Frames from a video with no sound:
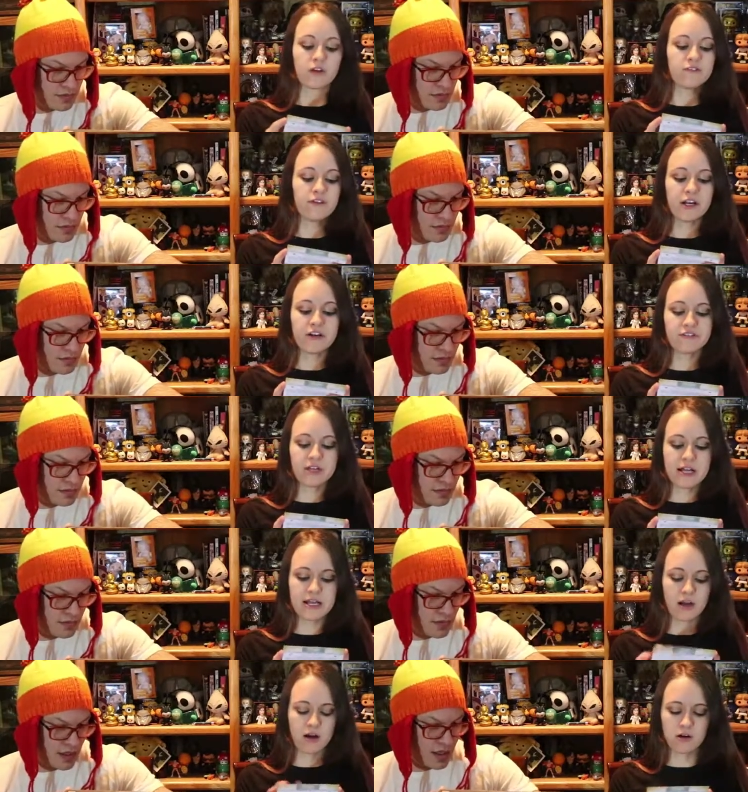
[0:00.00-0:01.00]
Speaker 1: Firefly
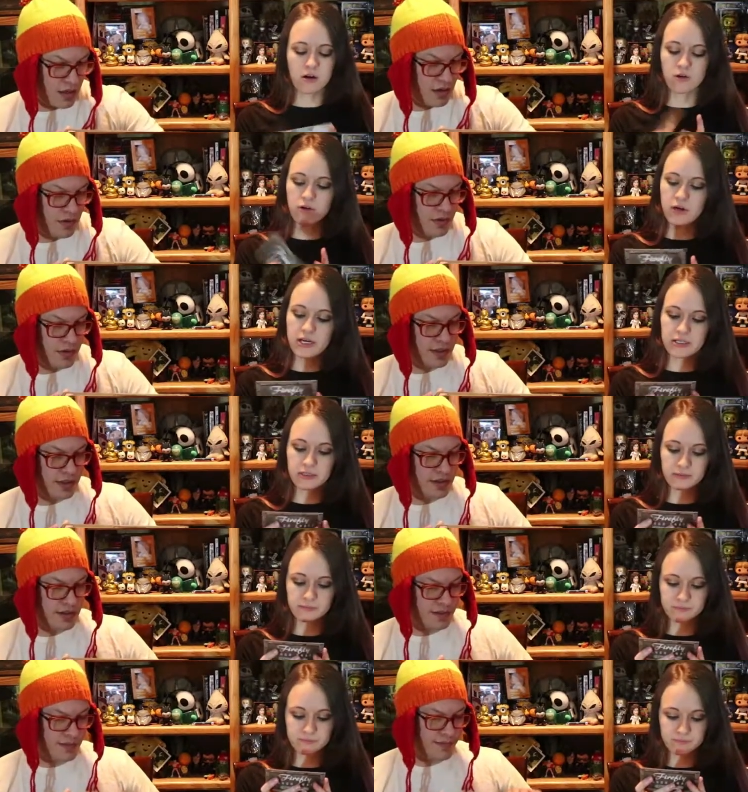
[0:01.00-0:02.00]
cargo oh, crate. There
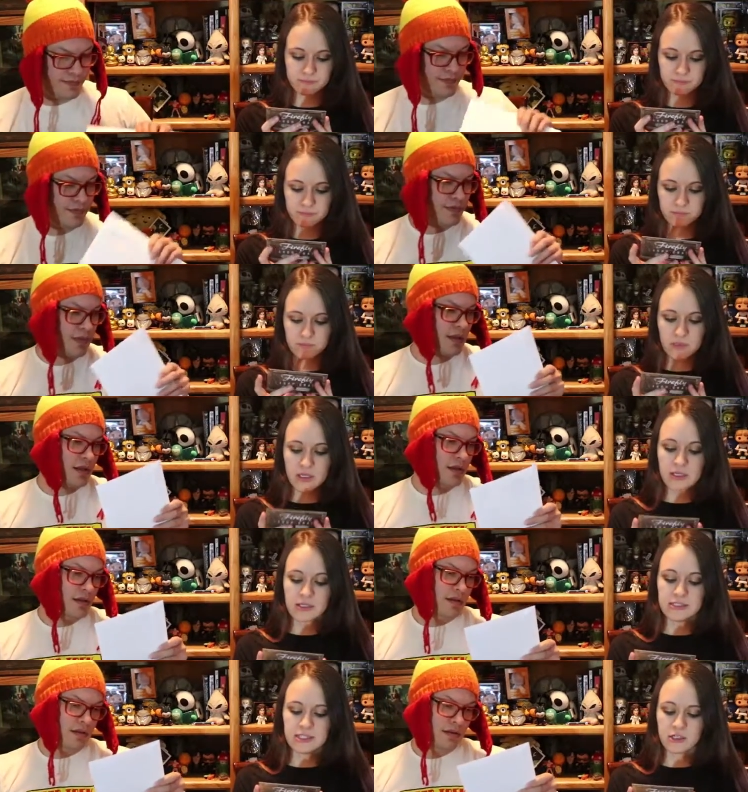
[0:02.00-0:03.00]
is.
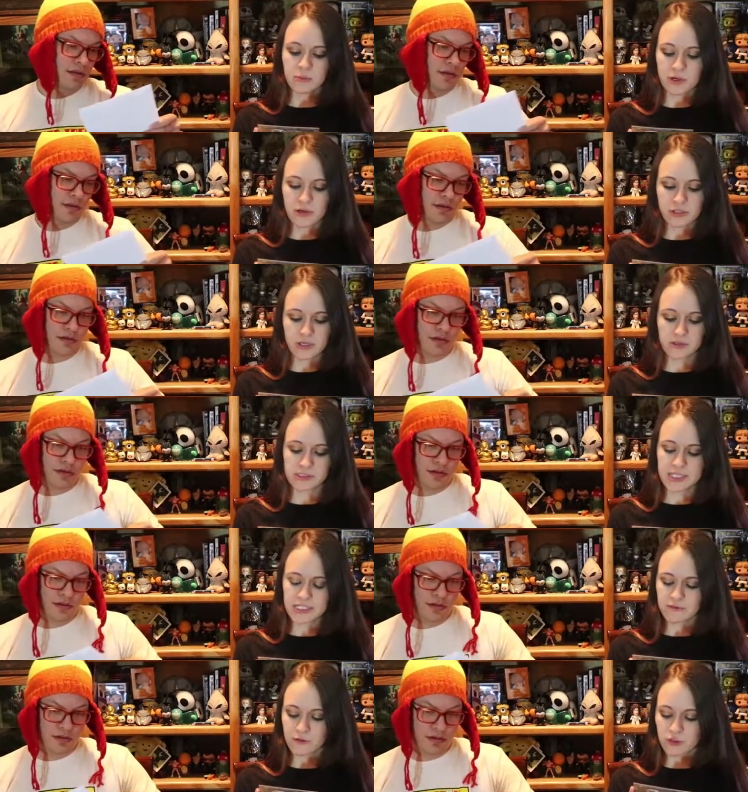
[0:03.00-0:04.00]
Dear Browncoats,
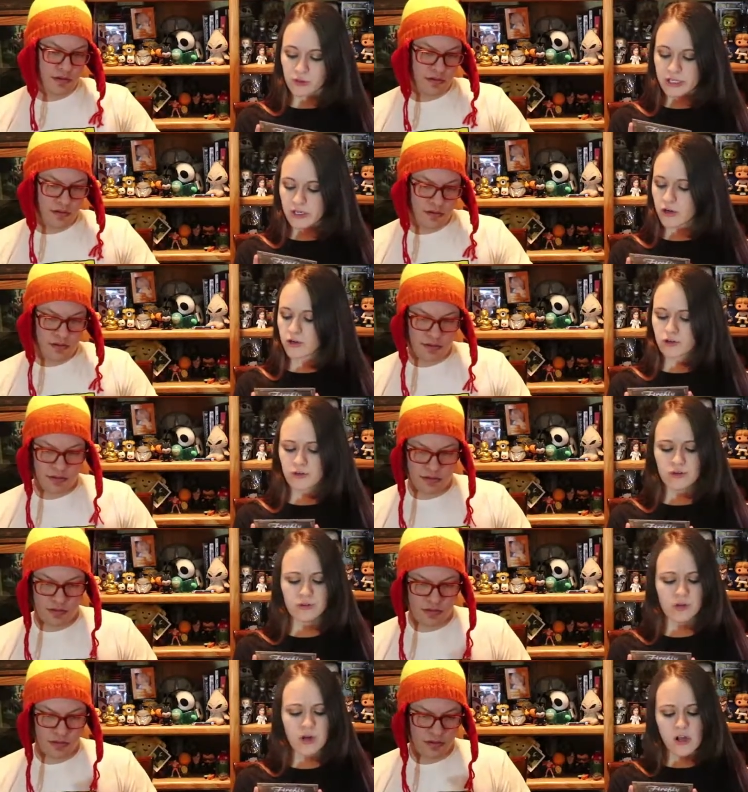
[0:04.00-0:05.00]
thanks for joining our
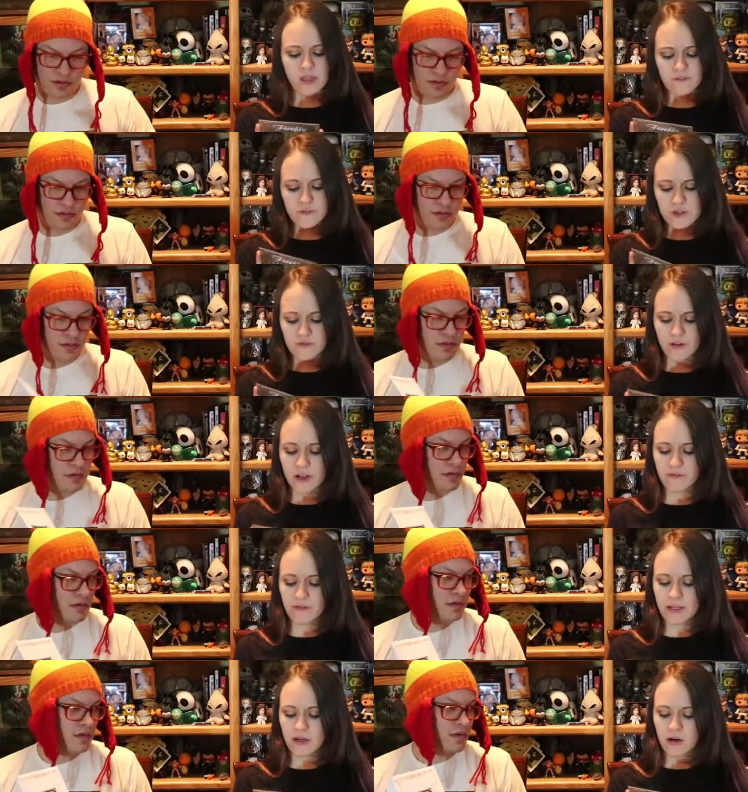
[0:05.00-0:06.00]
crew. The first
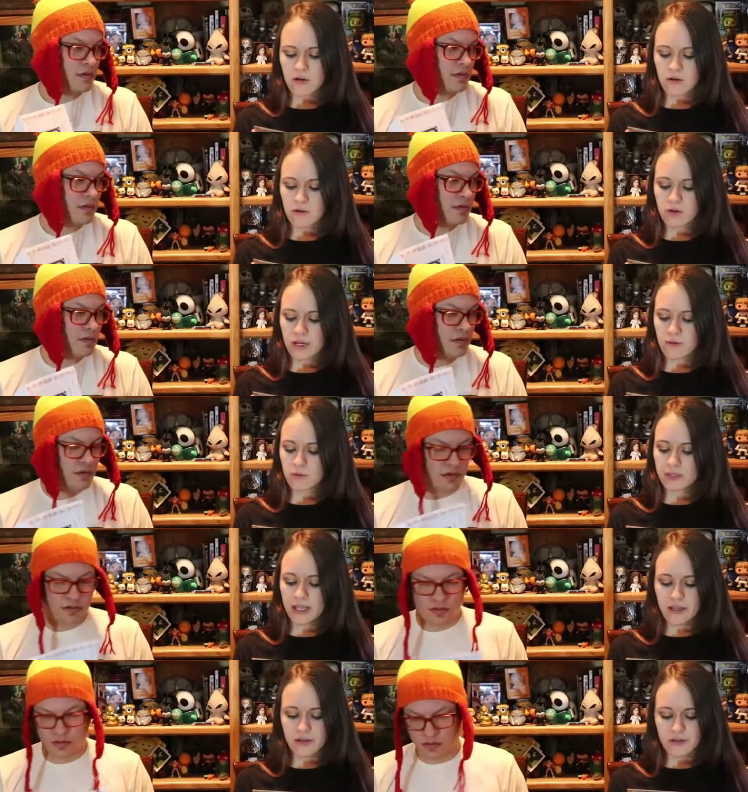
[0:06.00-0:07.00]
Firefly cargo crate will be
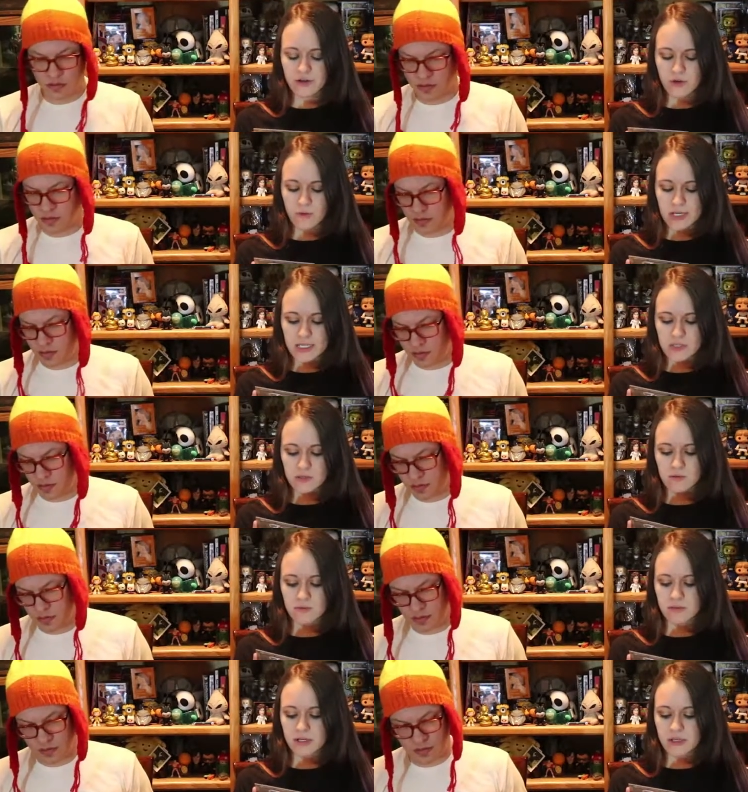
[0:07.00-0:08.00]
headed your way soon,
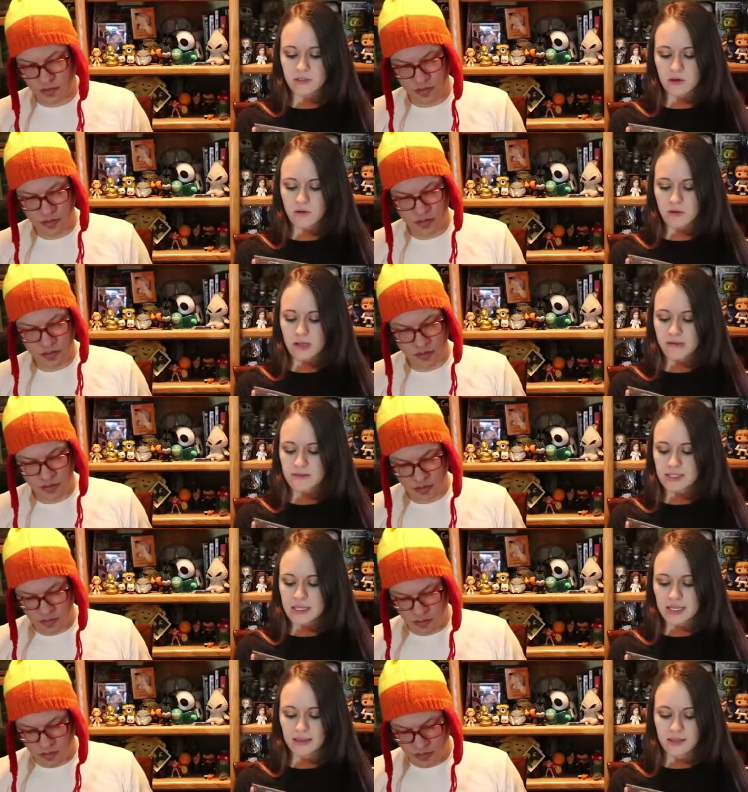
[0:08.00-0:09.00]
but as our way of
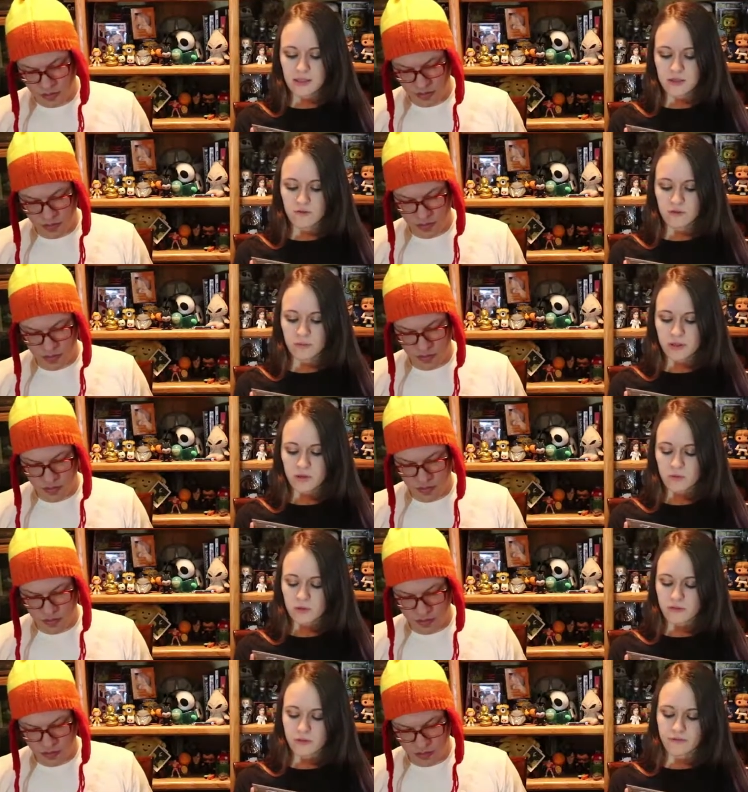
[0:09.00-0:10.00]
saying thank you for being one
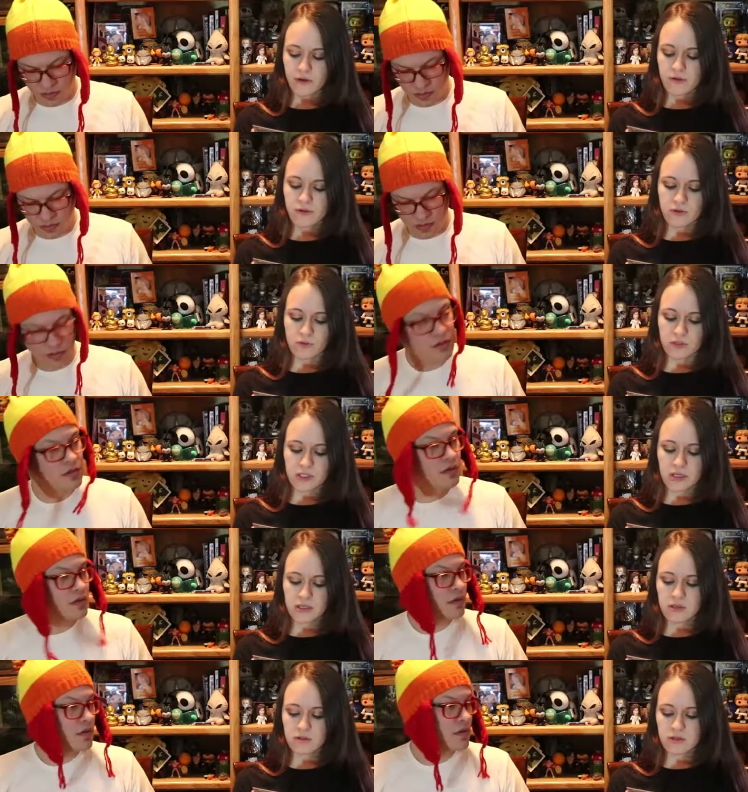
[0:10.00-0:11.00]
of our founders, we're
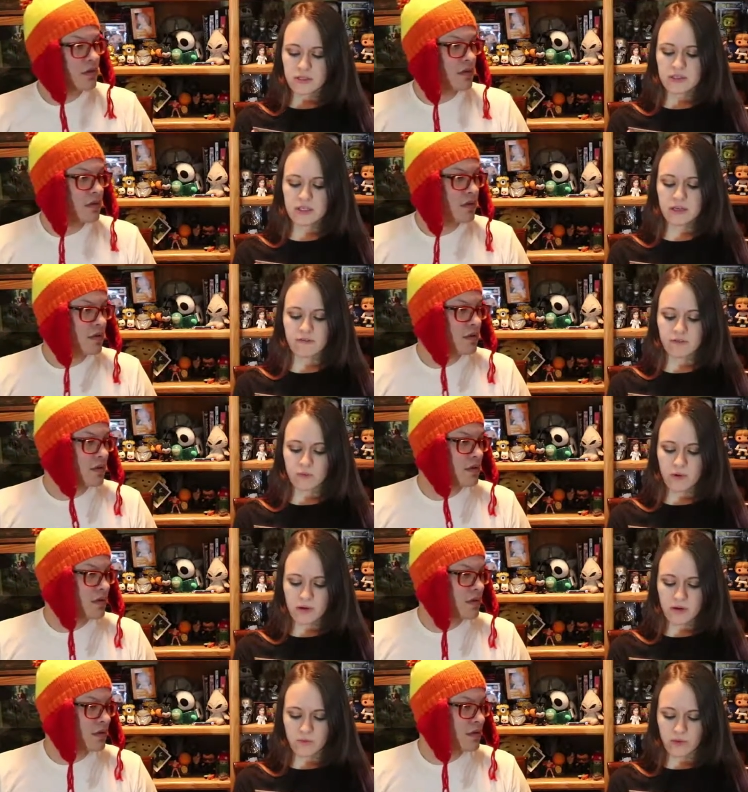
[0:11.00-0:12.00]
sending you this gift.
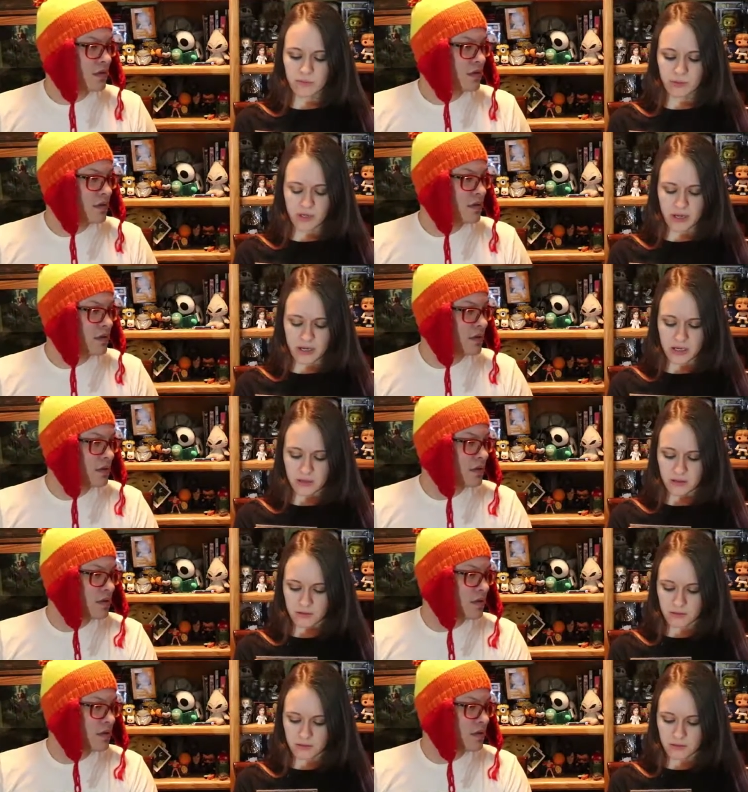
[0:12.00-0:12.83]
Wear it with pride.